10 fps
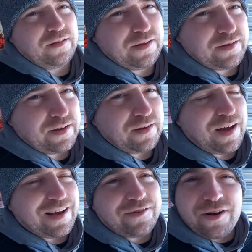Listen,
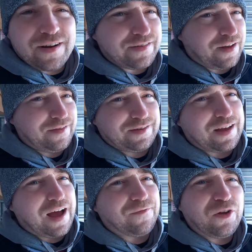I try to tell this
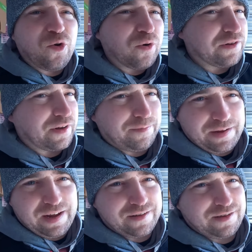guy, record
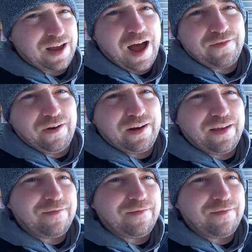something outside, right?